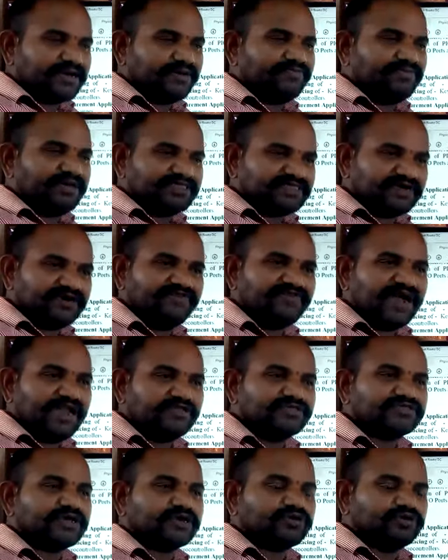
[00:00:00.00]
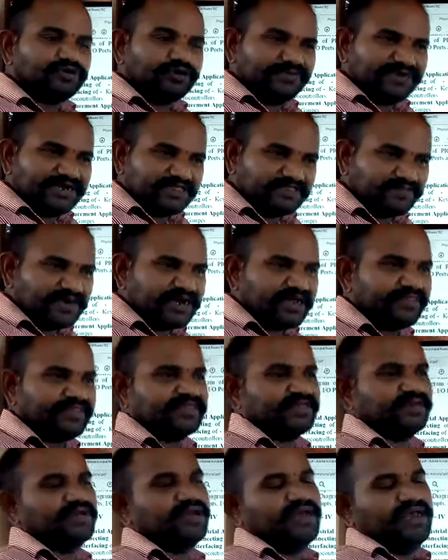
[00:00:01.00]
measured values are going to be displayed on
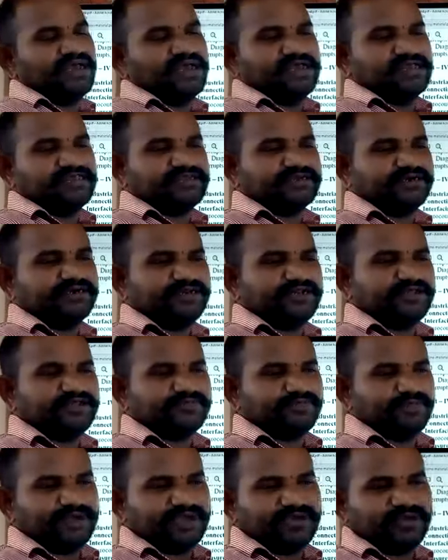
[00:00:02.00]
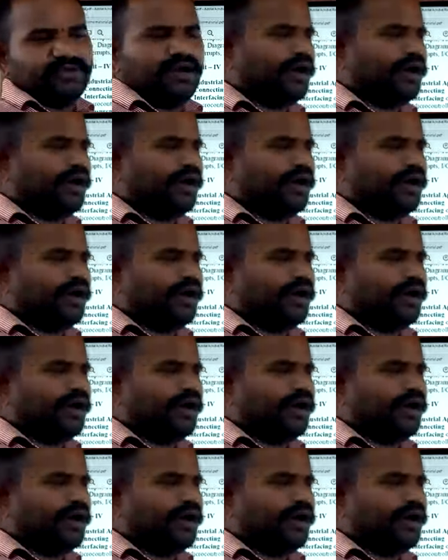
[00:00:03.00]
the LCD display,